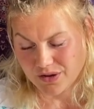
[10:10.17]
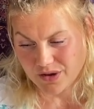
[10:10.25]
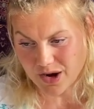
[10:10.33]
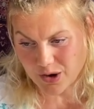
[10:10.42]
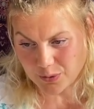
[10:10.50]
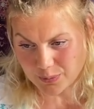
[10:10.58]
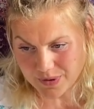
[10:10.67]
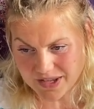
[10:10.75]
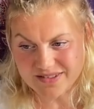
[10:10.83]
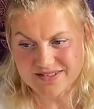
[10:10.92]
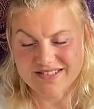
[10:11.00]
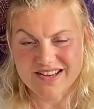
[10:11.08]
Our
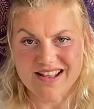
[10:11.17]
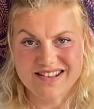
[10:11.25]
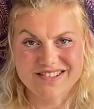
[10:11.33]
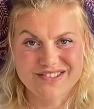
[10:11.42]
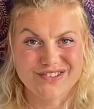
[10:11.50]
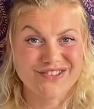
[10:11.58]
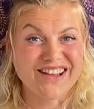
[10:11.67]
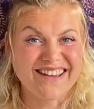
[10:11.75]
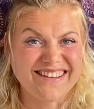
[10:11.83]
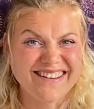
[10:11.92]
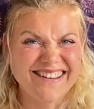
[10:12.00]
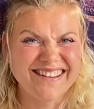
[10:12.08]
biggest challenge
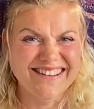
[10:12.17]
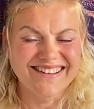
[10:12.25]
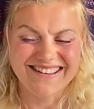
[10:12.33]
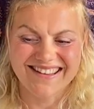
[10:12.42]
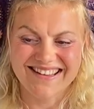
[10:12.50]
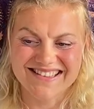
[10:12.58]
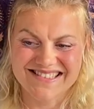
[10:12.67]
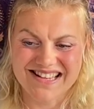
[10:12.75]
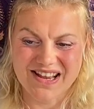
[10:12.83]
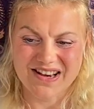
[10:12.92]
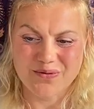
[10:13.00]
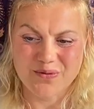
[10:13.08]
today is
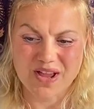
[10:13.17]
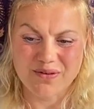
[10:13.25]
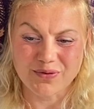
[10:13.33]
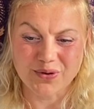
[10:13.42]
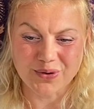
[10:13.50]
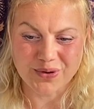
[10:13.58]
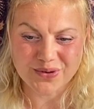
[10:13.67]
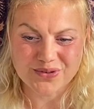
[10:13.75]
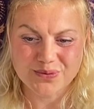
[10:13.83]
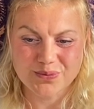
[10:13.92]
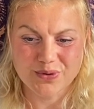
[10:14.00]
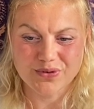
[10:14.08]
that we have learned
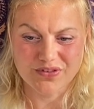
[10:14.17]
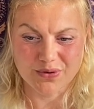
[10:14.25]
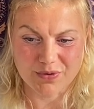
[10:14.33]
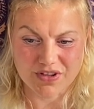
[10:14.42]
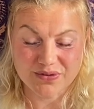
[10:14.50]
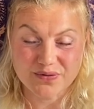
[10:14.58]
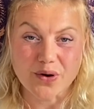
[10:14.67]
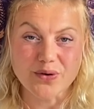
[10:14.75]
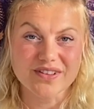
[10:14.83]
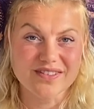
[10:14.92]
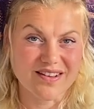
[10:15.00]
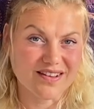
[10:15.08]
to put so much
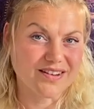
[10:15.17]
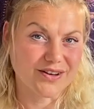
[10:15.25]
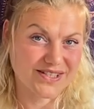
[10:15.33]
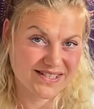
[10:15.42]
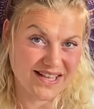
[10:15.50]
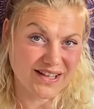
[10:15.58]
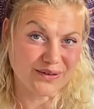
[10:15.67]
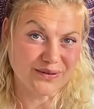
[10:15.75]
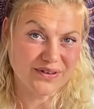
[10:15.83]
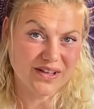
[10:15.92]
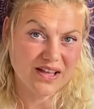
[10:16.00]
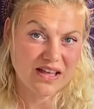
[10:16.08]
focus on ourselves
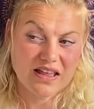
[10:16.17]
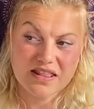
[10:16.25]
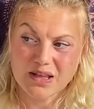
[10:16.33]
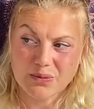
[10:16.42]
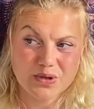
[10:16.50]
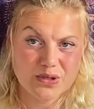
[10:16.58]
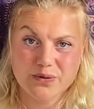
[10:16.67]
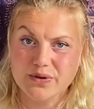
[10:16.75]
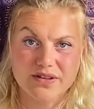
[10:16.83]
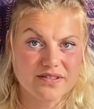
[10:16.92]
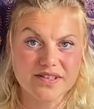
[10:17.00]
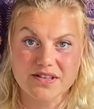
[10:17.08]
that we do
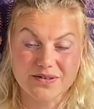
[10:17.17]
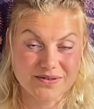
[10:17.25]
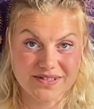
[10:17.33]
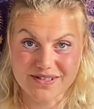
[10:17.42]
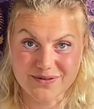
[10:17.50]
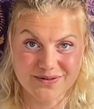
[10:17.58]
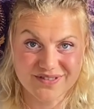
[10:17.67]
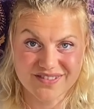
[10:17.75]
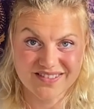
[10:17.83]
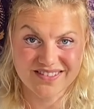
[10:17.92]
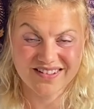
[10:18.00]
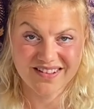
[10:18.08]
not see ourselves.
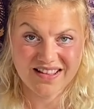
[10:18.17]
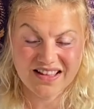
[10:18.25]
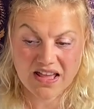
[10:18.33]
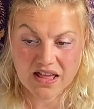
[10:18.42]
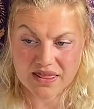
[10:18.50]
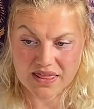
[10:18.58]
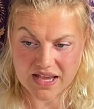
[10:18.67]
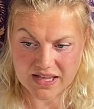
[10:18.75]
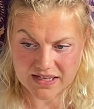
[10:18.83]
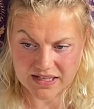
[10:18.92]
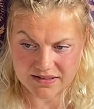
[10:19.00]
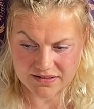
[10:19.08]

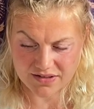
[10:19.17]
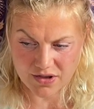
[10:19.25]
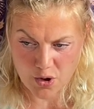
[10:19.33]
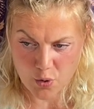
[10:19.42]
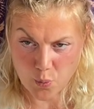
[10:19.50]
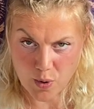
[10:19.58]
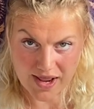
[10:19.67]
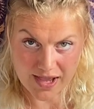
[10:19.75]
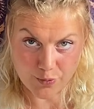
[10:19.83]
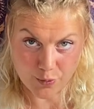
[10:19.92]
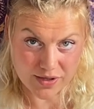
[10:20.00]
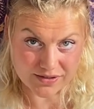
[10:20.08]
That it's what
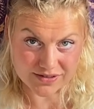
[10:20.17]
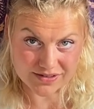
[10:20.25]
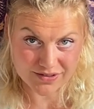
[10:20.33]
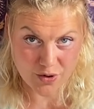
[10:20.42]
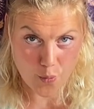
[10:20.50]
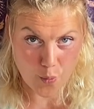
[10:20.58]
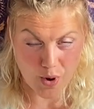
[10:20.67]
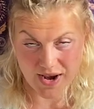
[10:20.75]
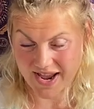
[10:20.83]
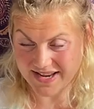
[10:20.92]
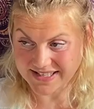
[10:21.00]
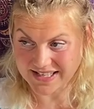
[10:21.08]
I want, what
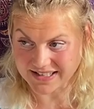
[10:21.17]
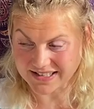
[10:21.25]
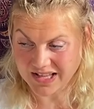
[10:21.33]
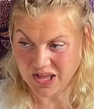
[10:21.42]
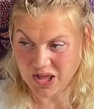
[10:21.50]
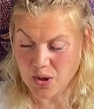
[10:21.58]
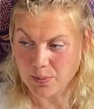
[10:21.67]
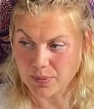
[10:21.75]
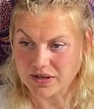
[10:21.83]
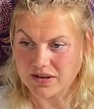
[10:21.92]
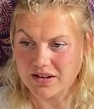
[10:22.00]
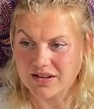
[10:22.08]
I need,
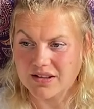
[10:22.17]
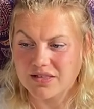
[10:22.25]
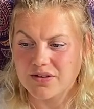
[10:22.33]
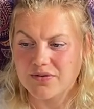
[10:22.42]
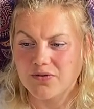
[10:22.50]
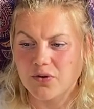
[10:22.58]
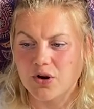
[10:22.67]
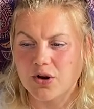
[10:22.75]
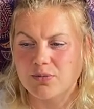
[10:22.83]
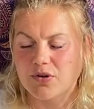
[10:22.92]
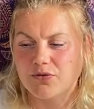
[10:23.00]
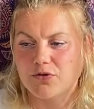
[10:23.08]
but not in the
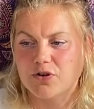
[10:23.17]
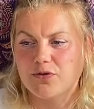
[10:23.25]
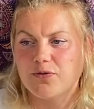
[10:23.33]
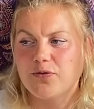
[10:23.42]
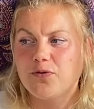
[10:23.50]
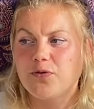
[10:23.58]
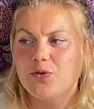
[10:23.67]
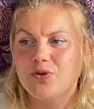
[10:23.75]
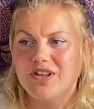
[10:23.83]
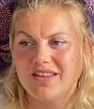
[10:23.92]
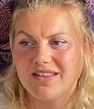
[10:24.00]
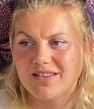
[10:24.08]
form of what
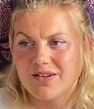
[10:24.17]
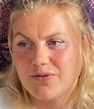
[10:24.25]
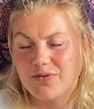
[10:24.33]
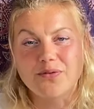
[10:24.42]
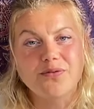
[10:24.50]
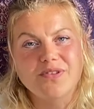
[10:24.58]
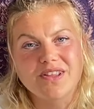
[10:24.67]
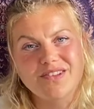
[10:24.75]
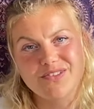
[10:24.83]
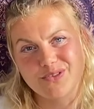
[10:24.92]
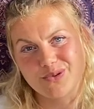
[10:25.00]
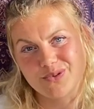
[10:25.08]
fully
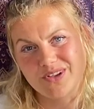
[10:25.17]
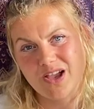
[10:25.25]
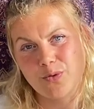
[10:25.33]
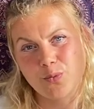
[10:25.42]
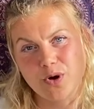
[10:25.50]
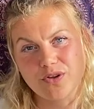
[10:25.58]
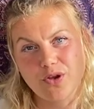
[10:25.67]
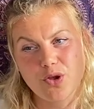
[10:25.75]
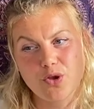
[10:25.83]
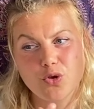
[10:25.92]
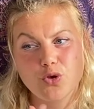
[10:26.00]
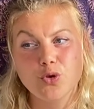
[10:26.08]
fulfills you and what
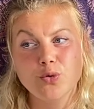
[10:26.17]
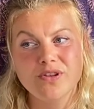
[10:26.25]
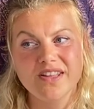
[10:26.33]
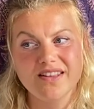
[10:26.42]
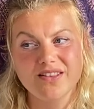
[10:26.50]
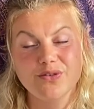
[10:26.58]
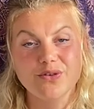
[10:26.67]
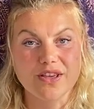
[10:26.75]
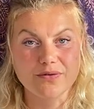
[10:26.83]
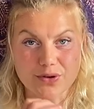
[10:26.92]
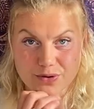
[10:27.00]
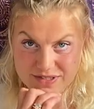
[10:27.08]
you need to
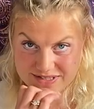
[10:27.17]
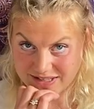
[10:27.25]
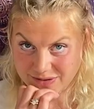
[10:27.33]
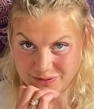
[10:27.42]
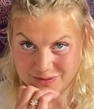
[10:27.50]
give yourself.